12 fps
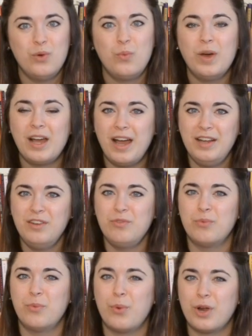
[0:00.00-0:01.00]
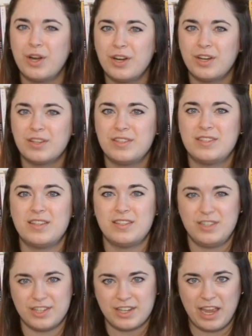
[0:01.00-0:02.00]
What kind of words
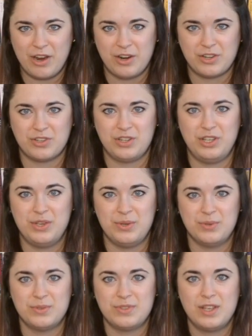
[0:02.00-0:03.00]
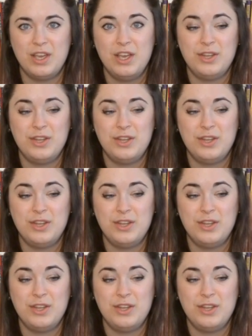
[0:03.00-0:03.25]
does your character use?